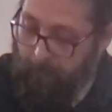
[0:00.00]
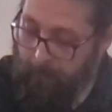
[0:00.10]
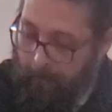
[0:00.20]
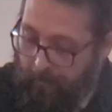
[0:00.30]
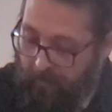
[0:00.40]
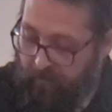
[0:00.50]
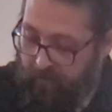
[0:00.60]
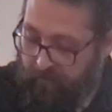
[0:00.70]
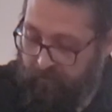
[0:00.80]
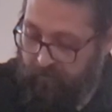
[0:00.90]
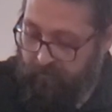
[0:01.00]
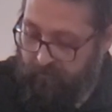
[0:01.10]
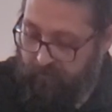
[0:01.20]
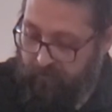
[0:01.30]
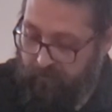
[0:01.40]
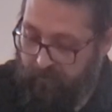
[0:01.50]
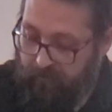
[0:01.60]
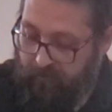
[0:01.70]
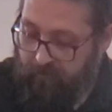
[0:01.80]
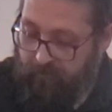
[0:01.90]

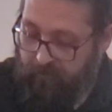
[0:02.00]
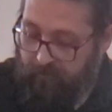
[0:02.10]
(silence)